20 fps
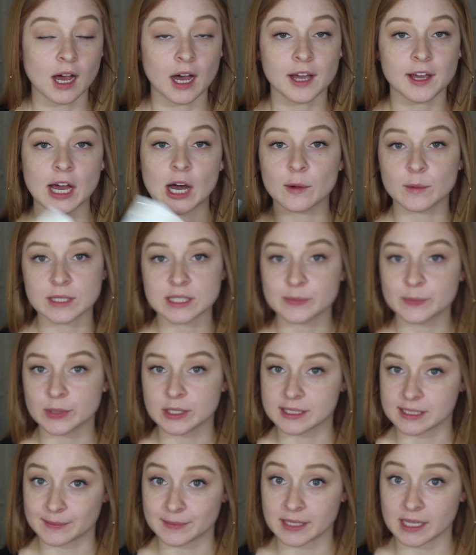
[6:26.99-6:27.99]
I always
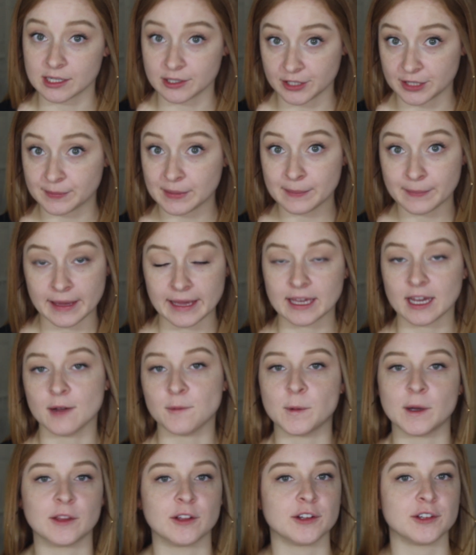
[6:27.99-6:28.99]
put something underneath my
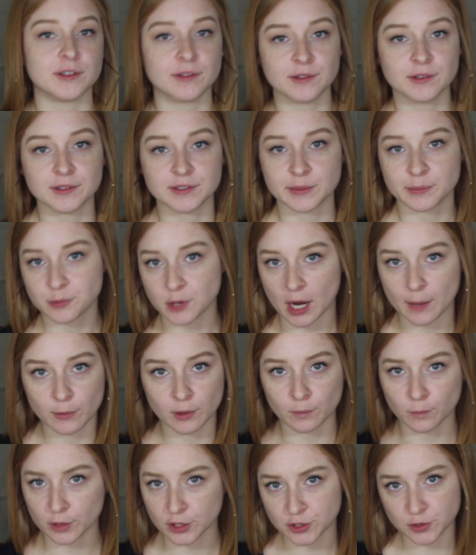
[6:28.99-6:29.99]
makeup, whether you use a
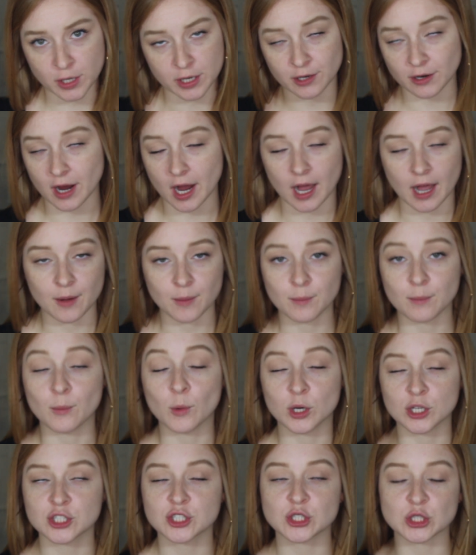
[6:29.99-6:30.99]
primer,
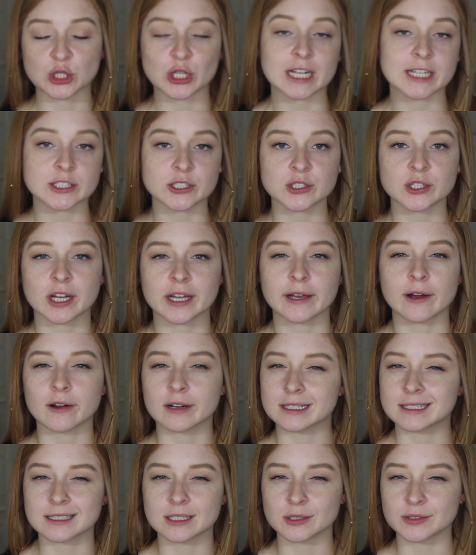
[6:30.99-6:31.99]
moisturizer, I
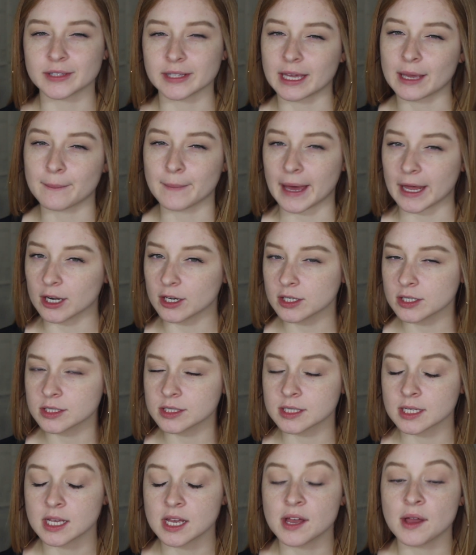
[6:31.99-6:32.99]
honestly don't think it
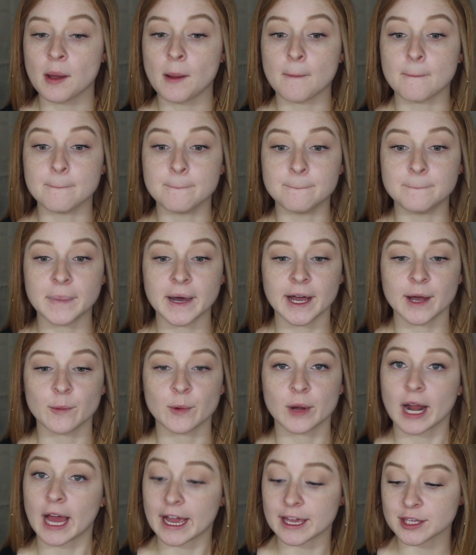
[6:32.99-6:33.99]
matters. But
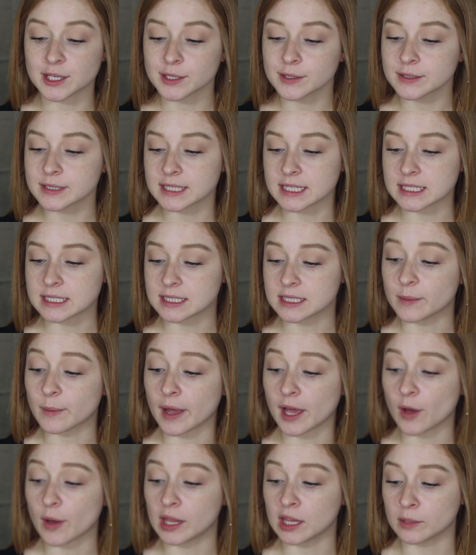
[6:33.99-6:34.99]
what I use is the
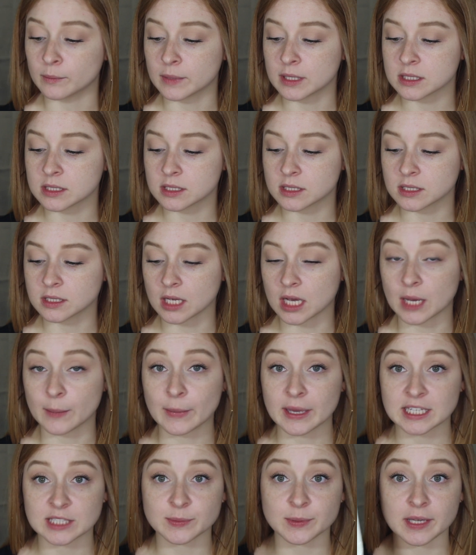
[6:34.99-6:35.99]
Bio Elements
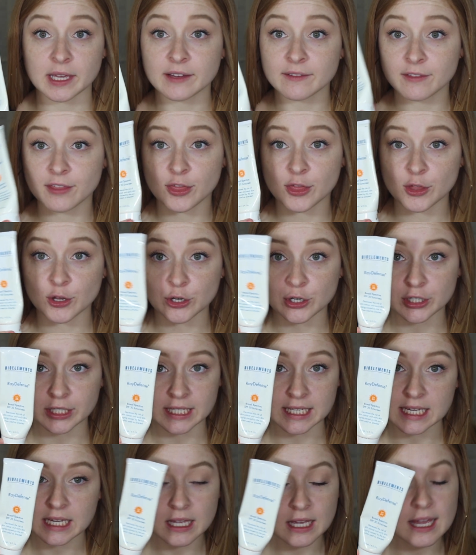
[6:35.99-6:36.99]
SPF
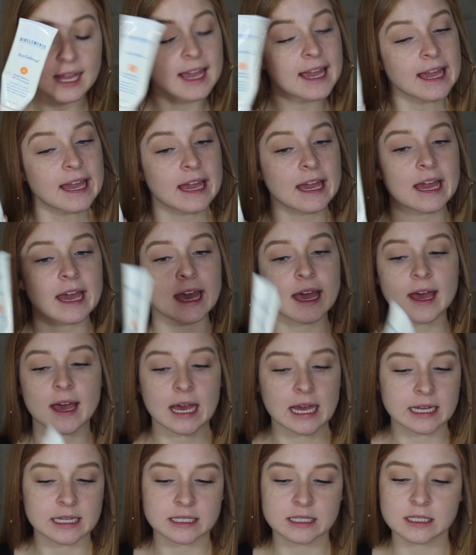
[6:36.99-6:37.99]
30,
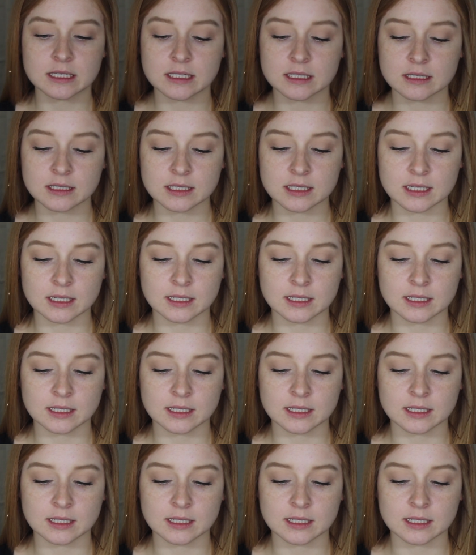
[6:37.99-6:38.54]
and